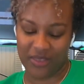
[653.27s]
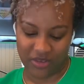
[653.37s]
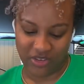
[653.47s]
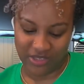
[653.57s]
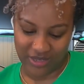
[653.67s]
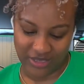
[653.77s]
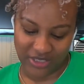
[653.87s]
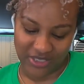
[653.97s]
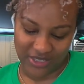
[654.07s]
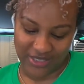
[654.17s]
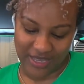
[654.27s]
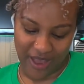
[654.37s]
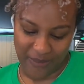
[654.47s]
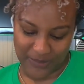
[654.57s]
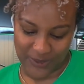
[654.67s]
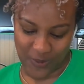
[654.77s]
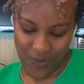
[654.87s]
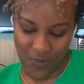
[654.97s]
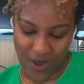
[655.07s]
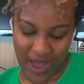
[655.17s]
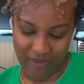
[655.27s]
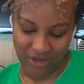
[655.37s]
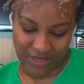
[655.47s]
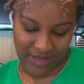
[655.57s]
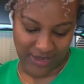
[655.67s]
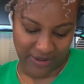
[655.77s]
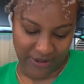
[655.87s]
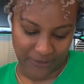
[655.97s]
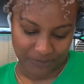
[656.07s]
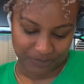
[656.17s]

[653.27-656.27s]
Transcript: she's a she's a good time. So I really like her.